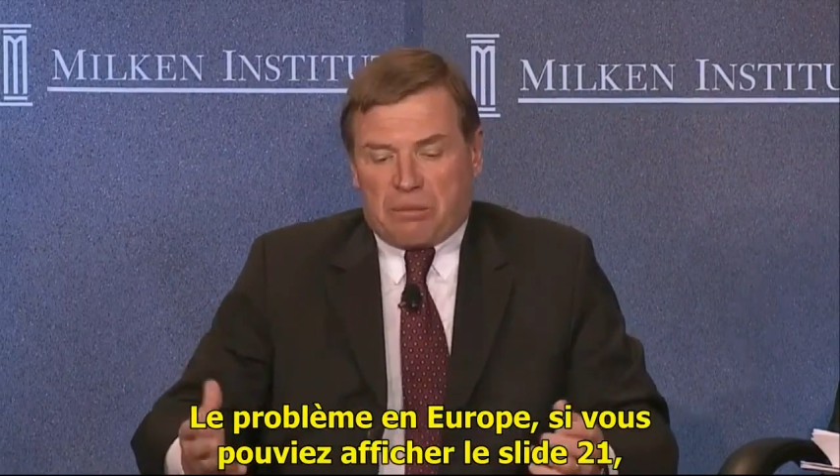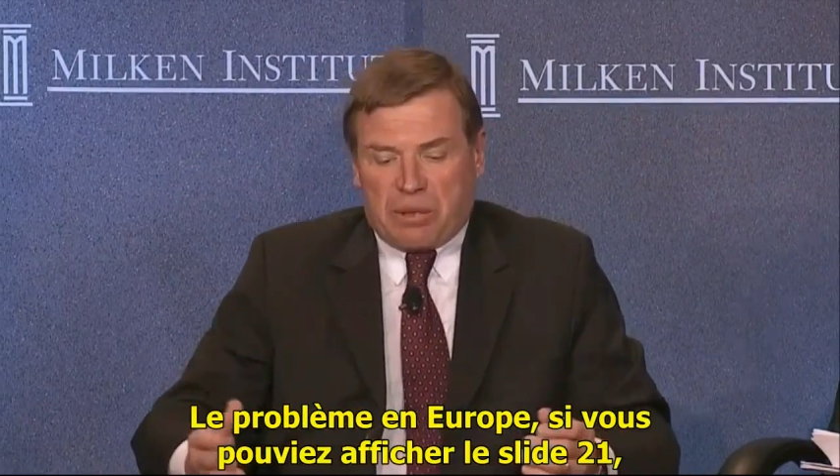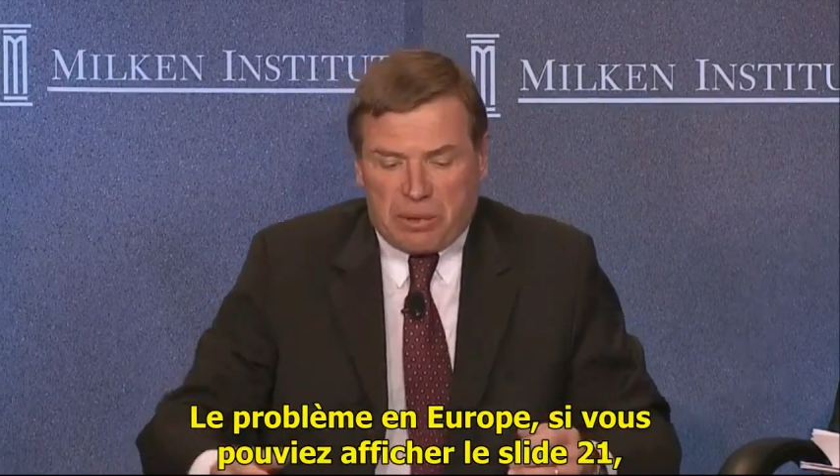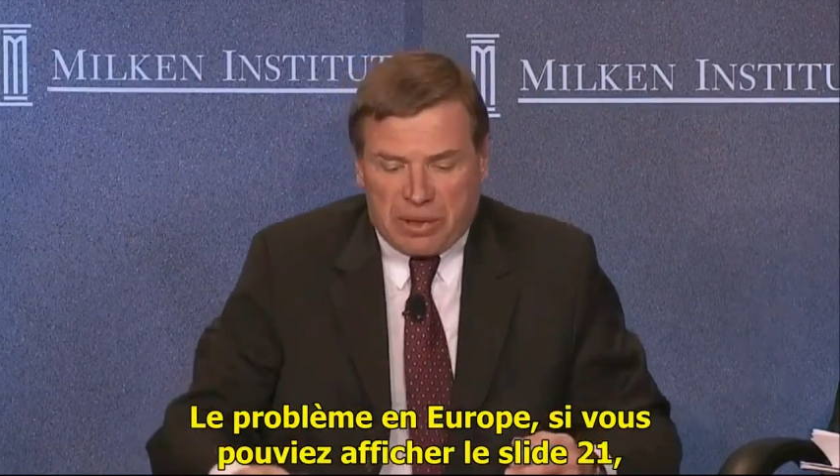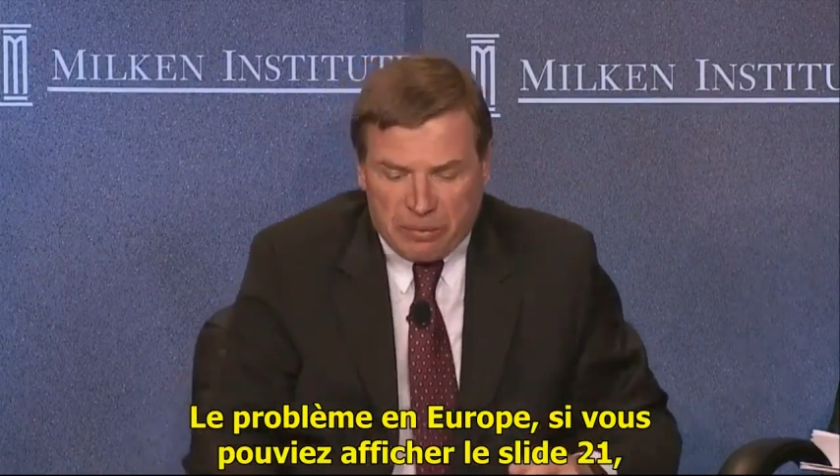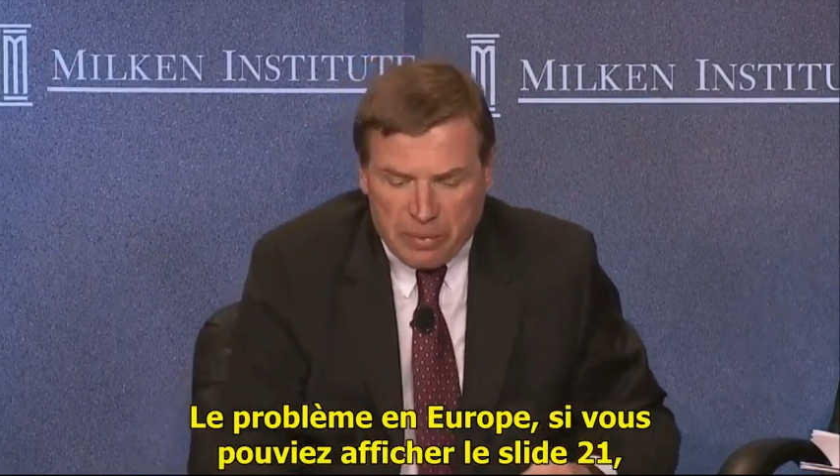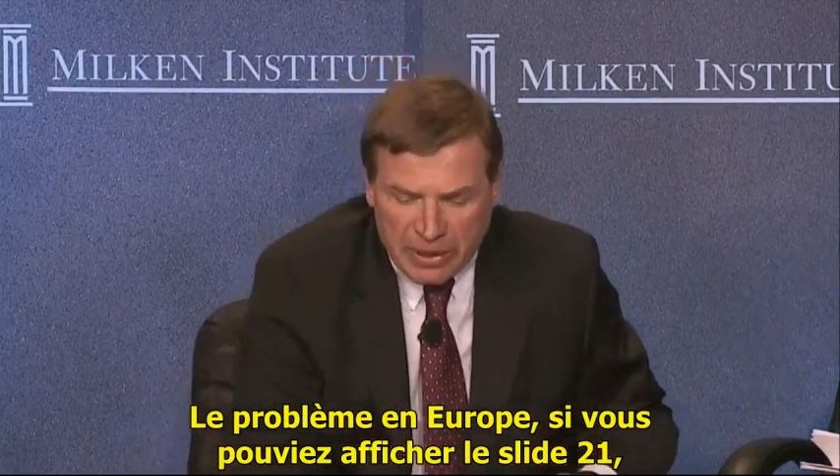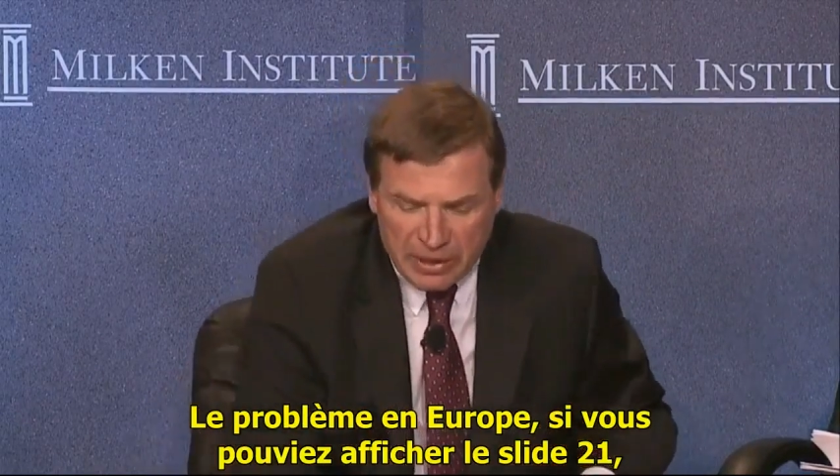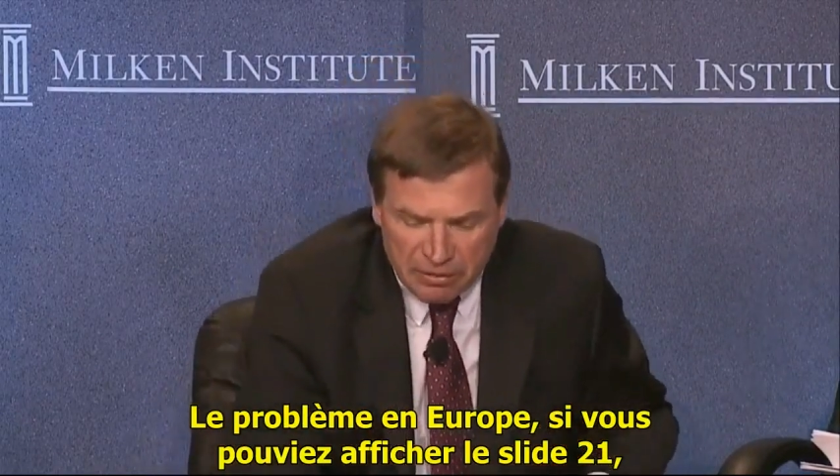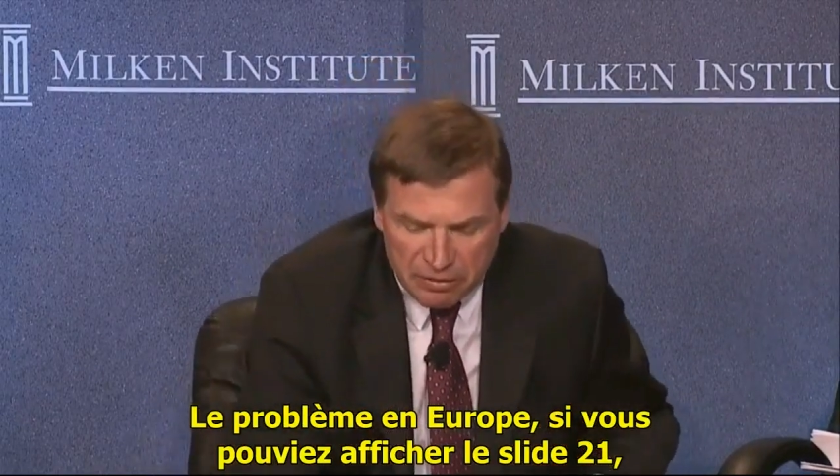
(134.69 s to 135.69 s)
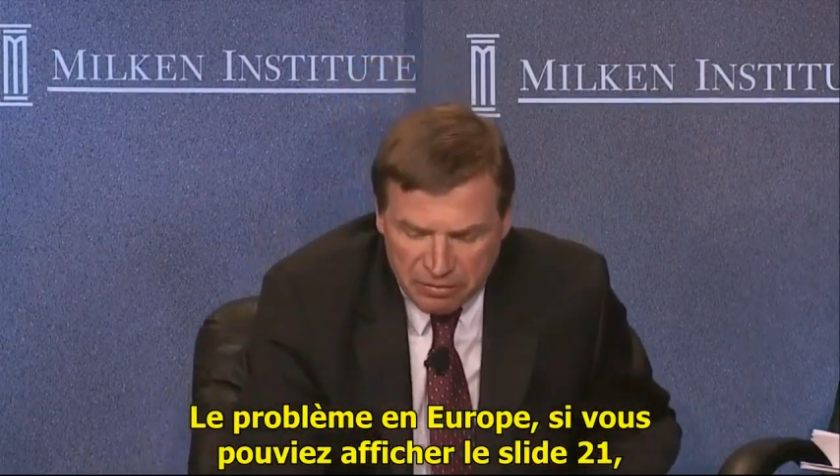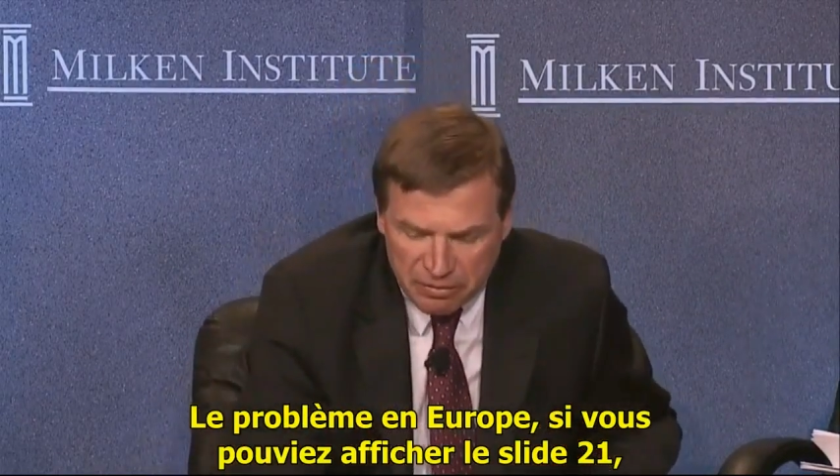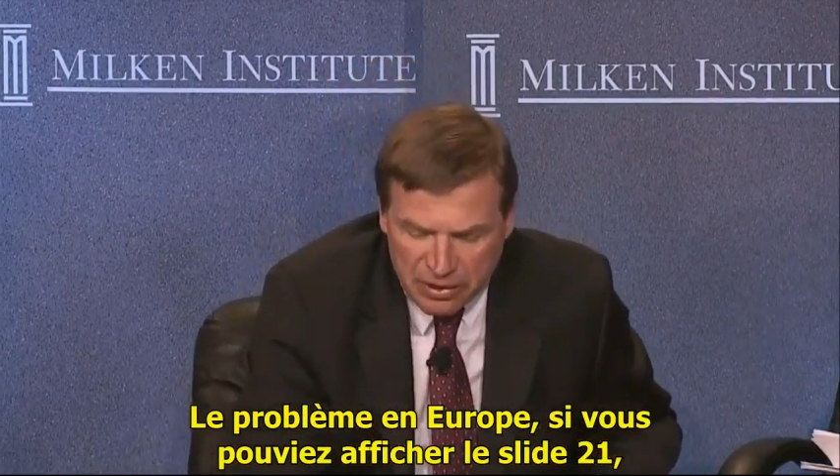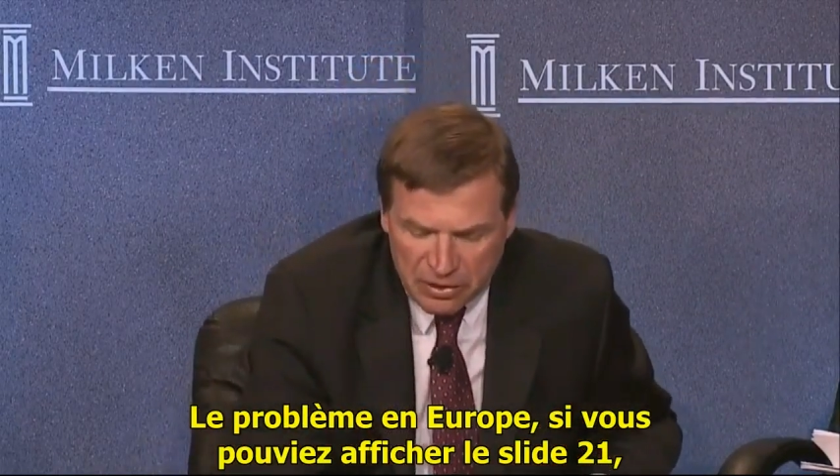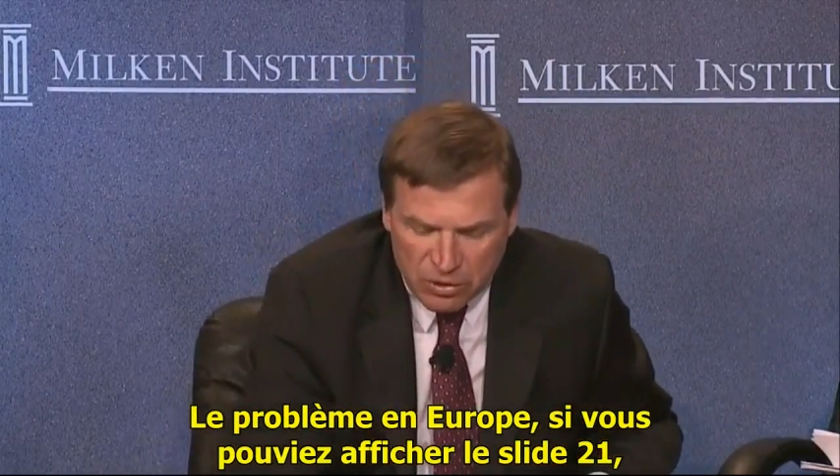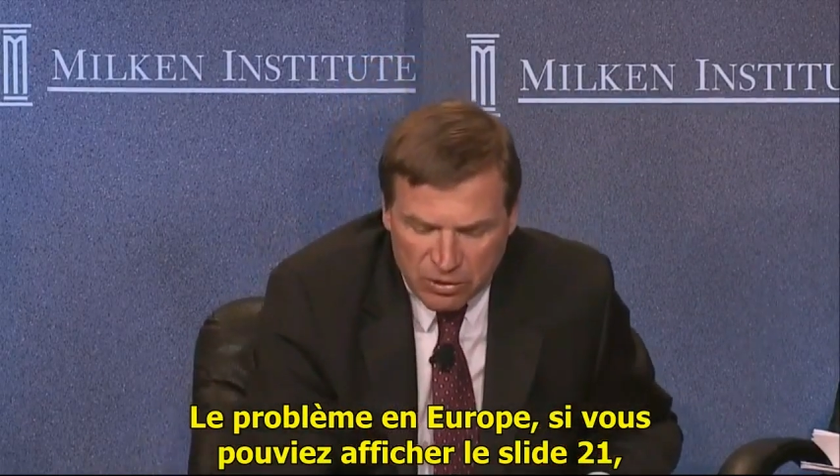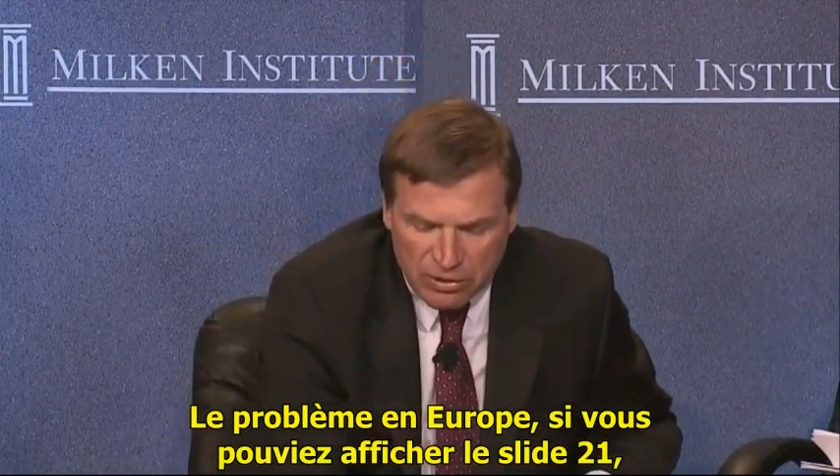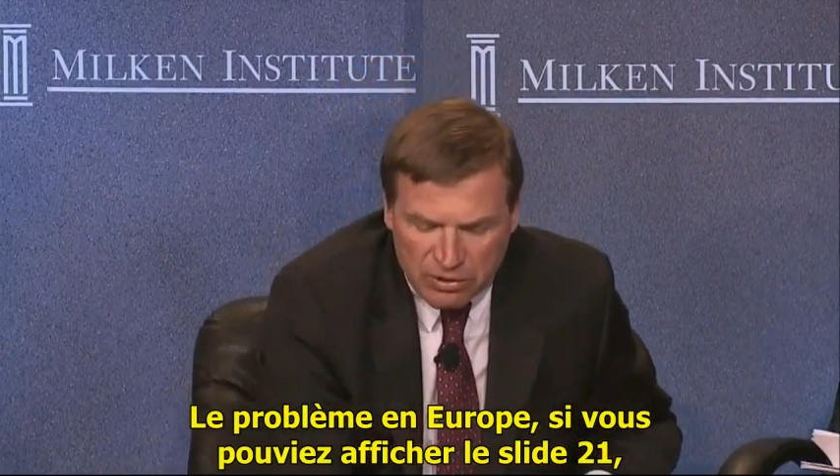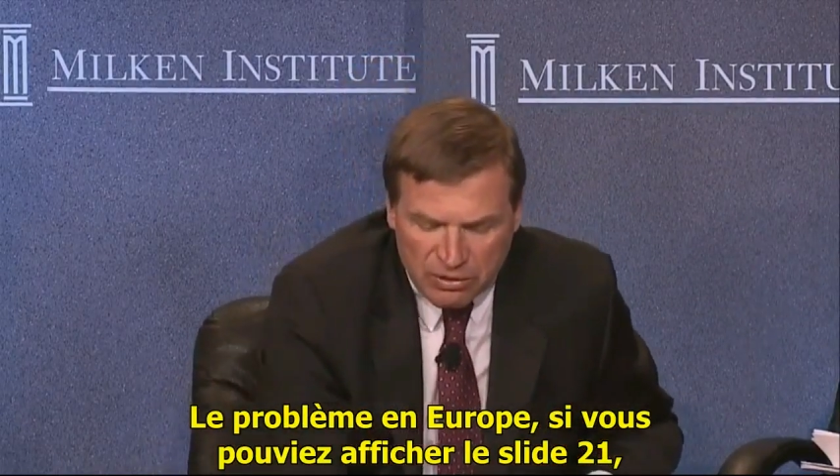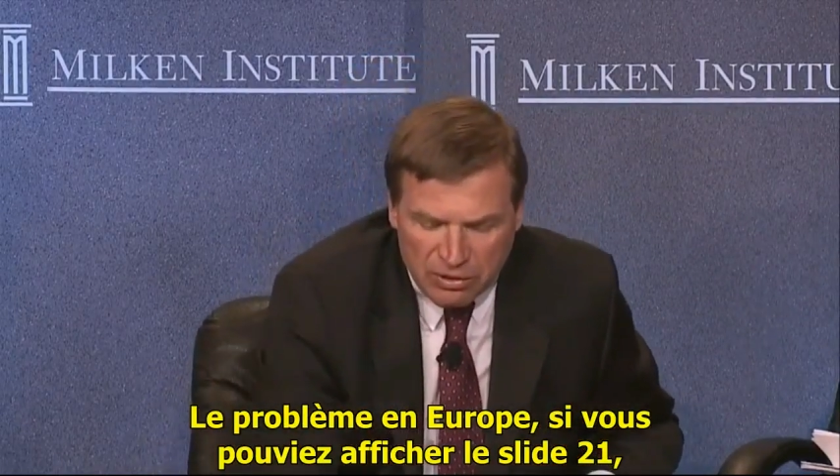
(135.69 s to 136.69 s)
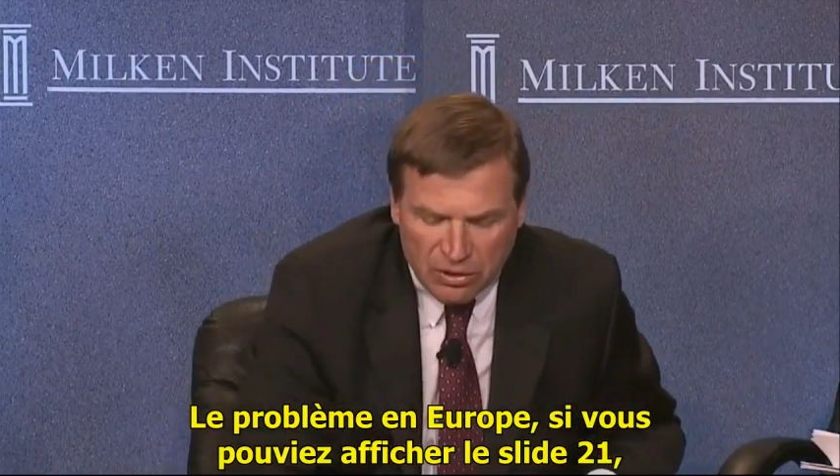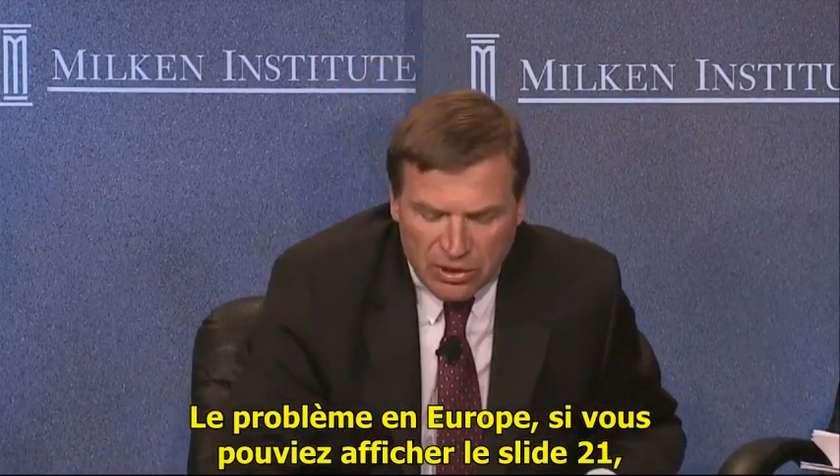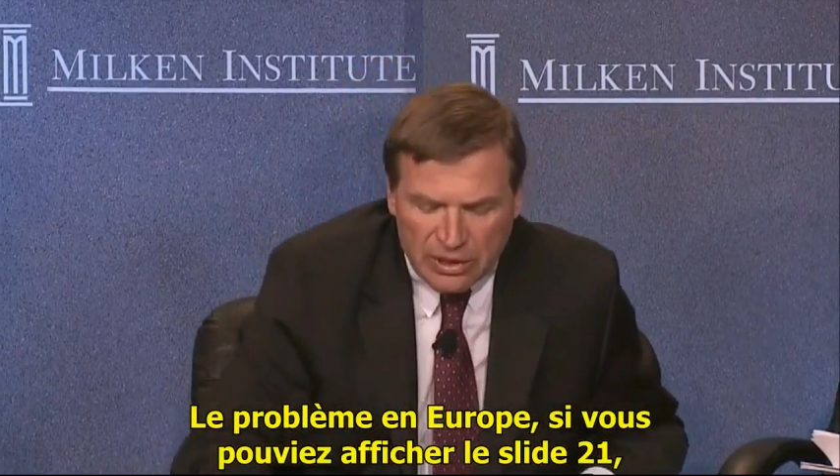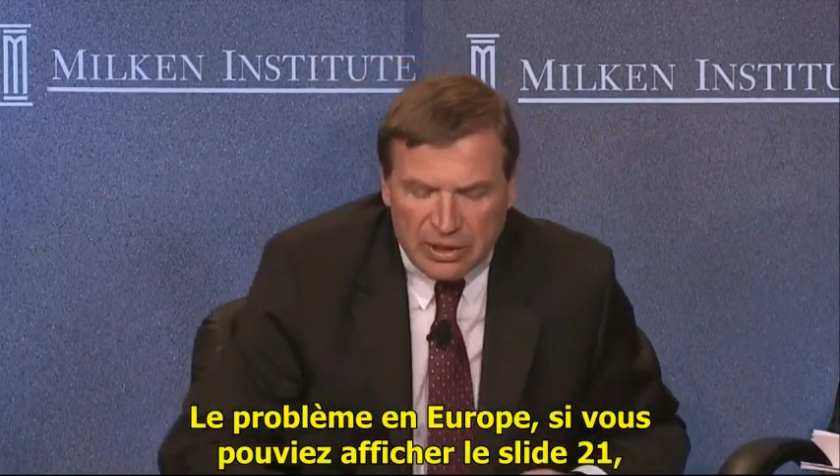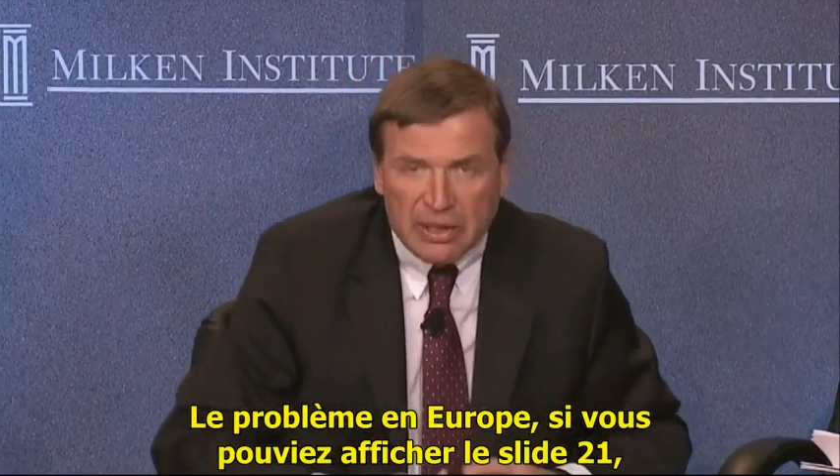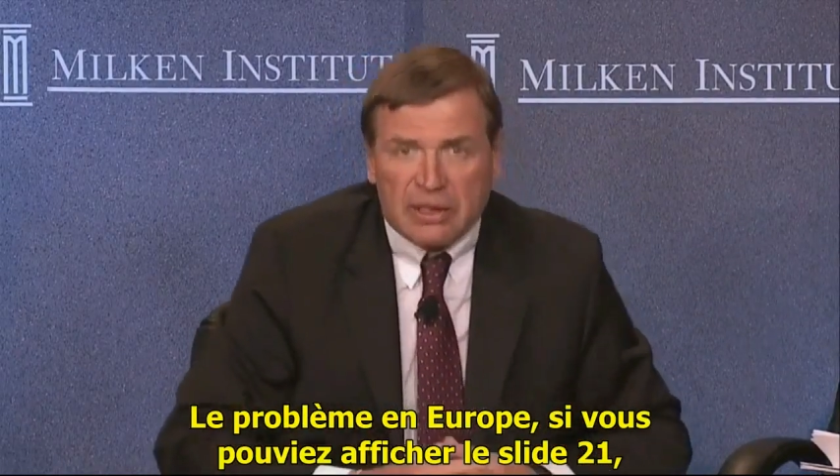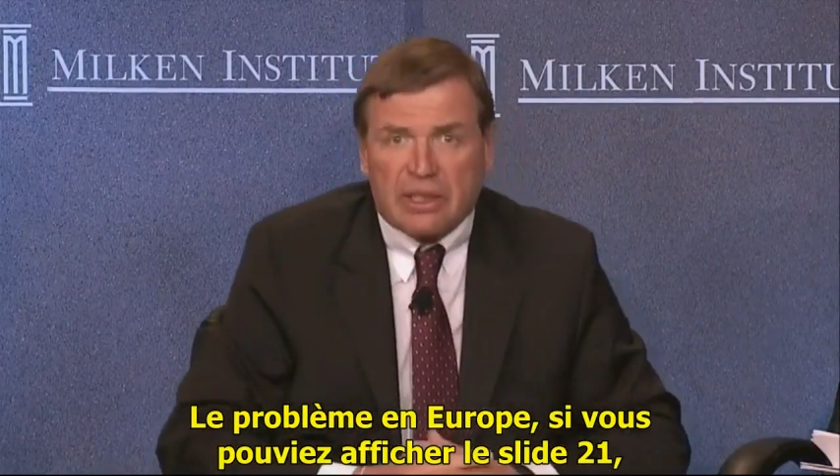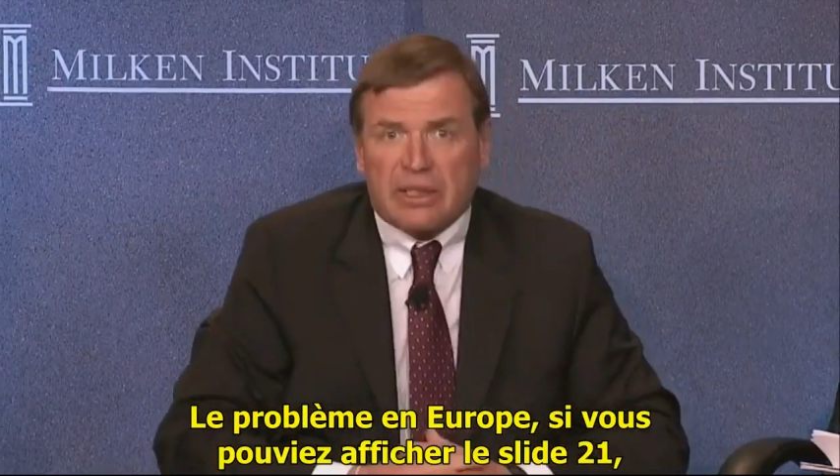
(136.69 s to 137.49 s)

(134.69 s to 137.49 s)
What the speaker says: and maybe we can have a short look at